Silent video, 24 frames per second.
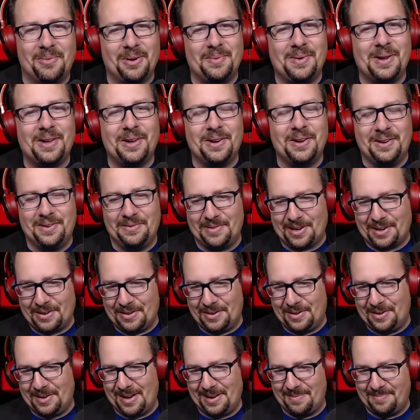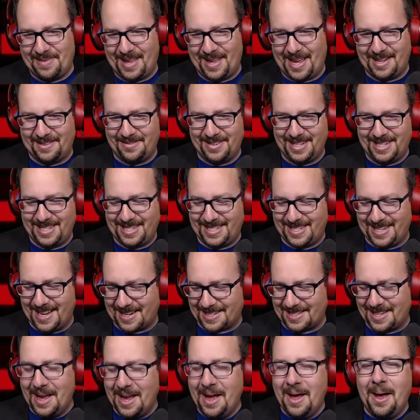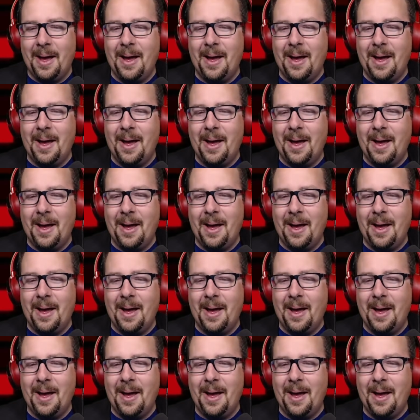when we couldn't recruit him. That really sucks.